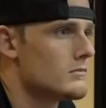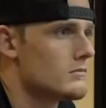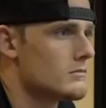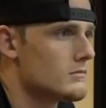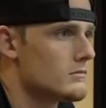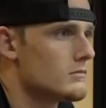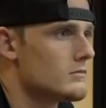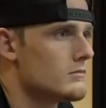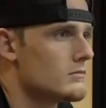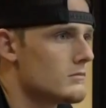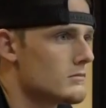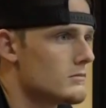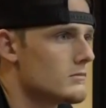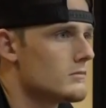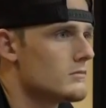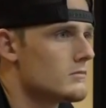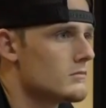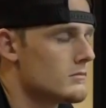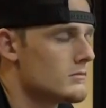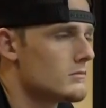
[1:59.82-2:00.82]

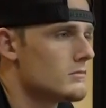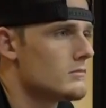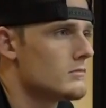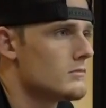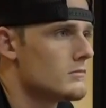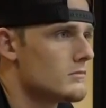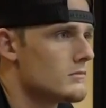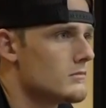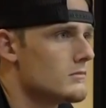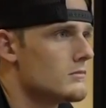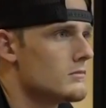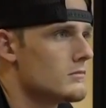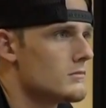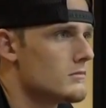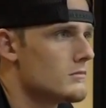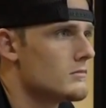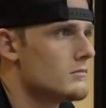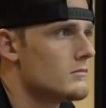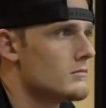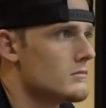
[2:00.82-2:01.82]

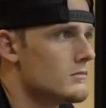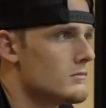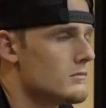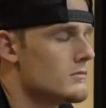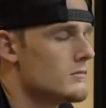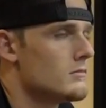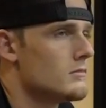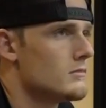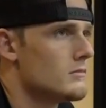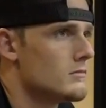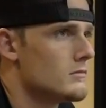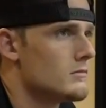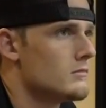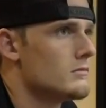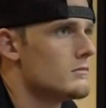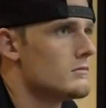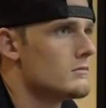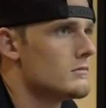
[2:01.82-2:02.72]
The person shown says nothing.